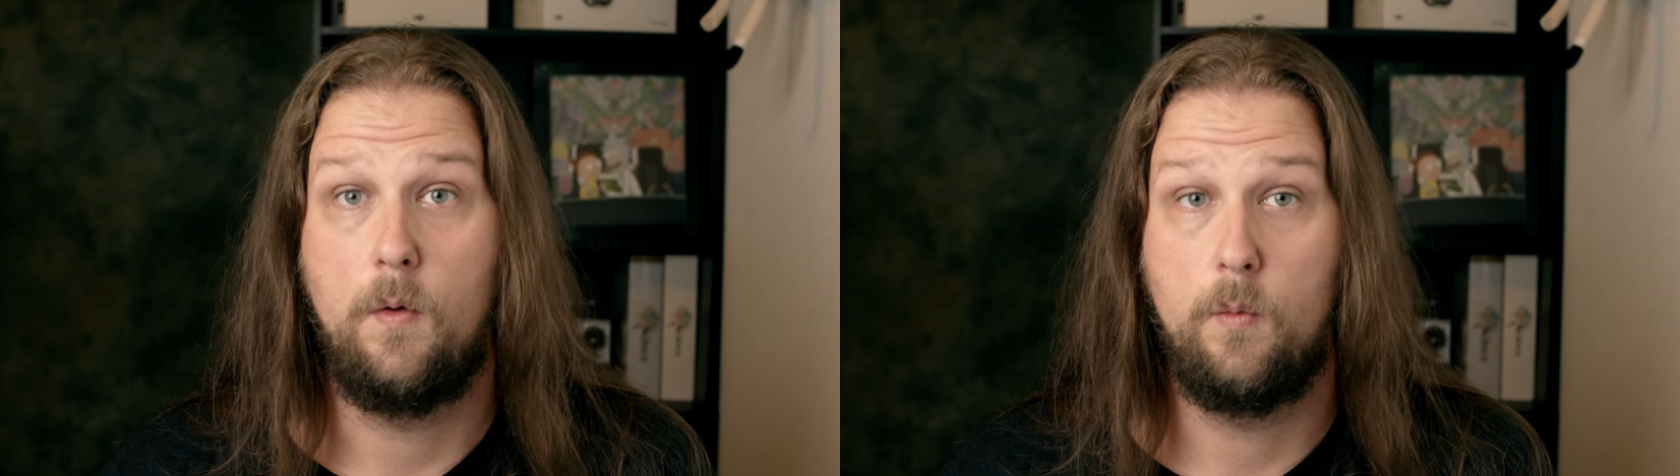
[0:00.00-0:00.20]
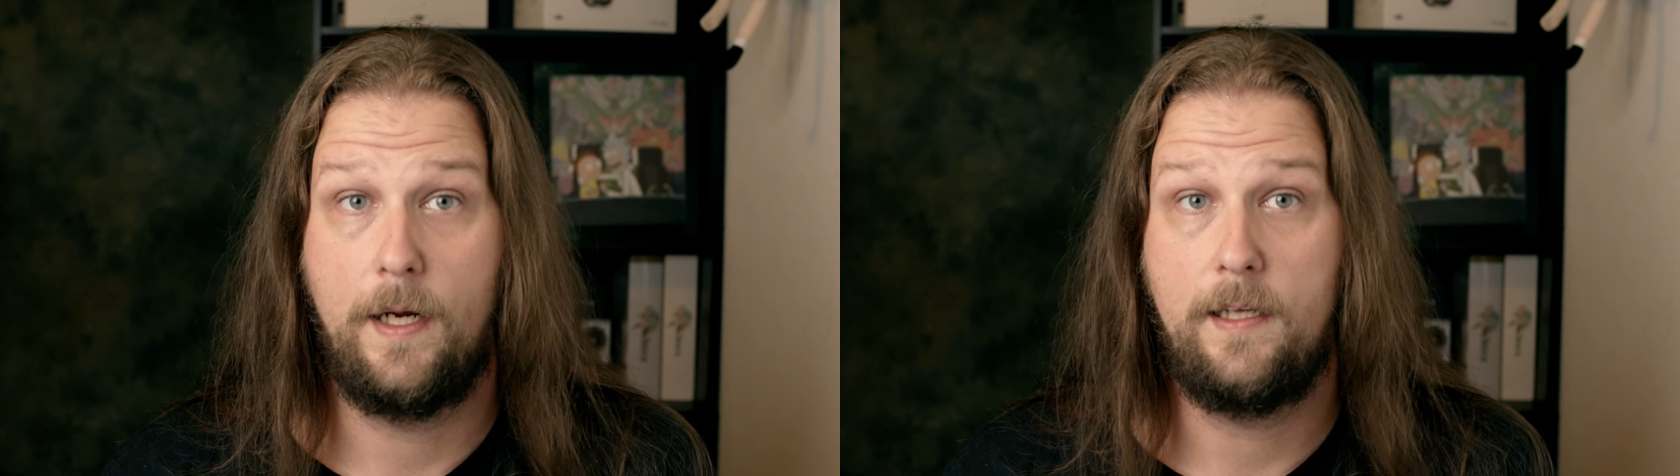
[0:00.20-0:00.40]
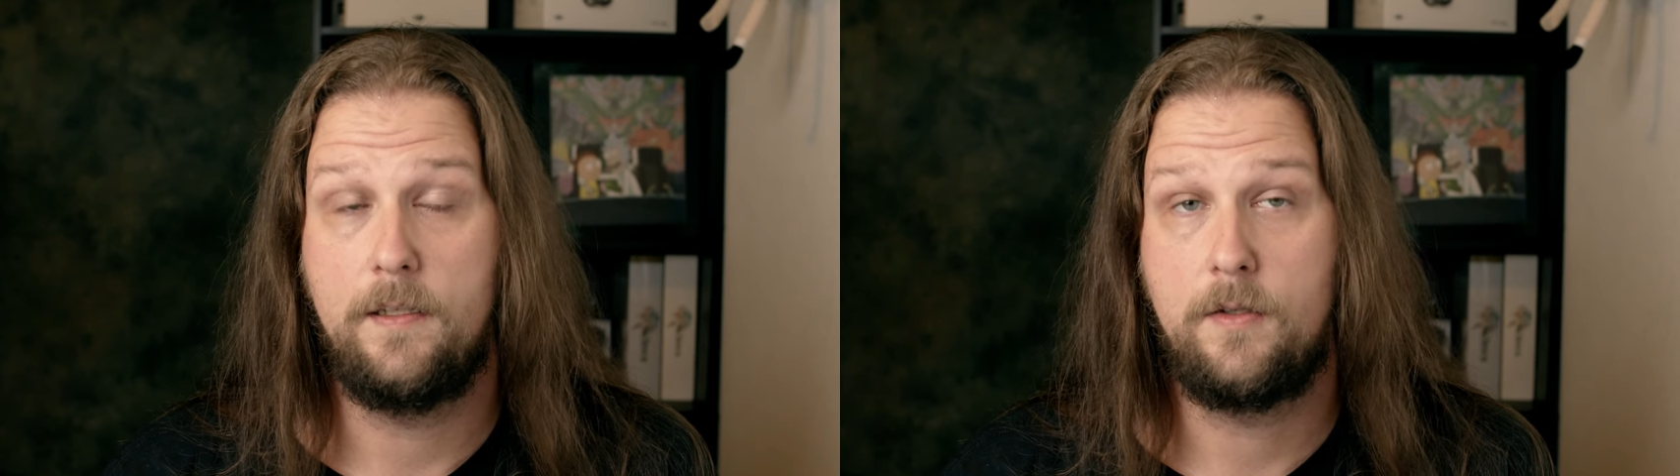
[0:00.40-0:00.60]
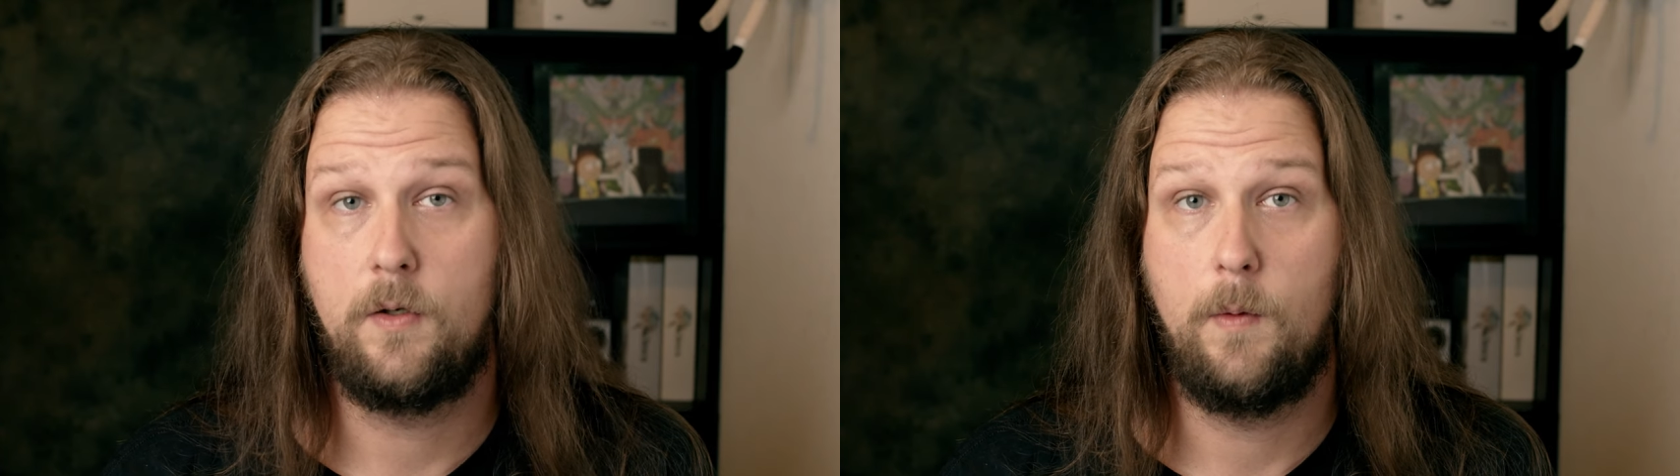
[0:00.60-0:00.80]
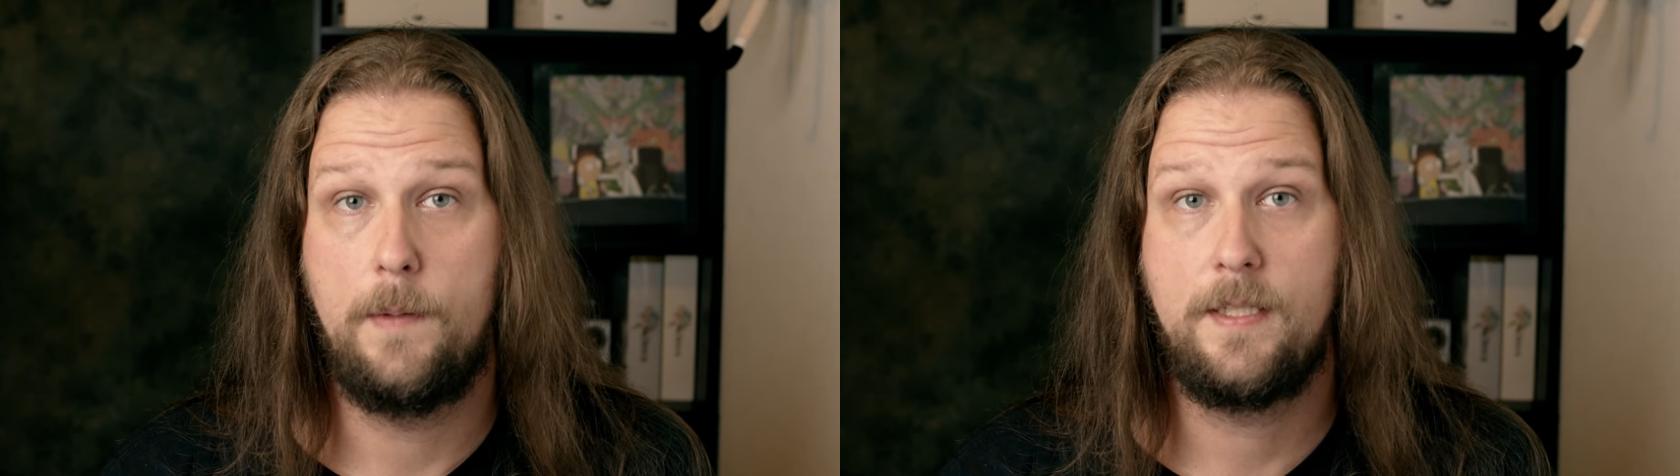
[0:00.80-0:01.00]
regulatory
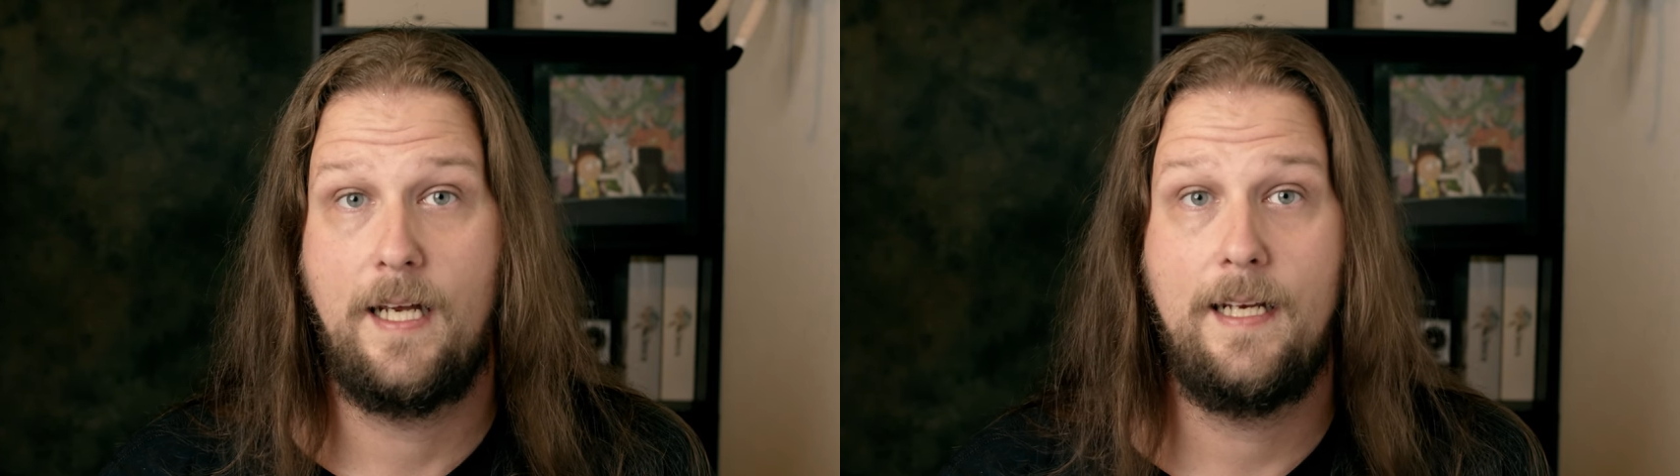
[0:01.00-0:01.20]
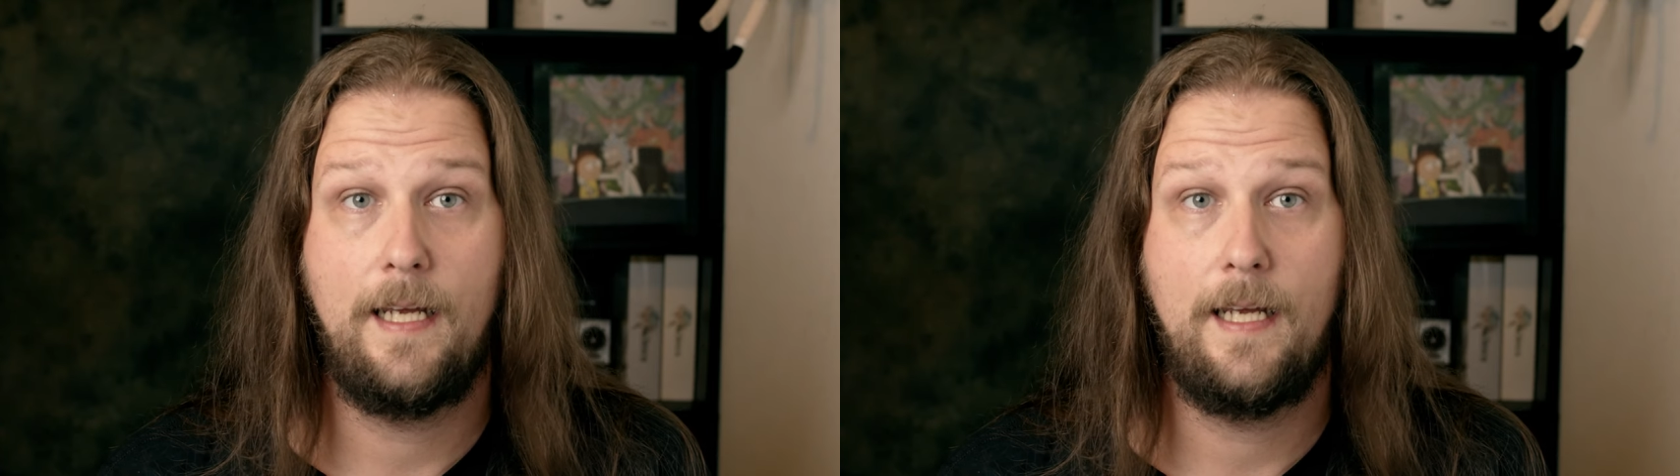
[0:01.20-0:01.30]
website,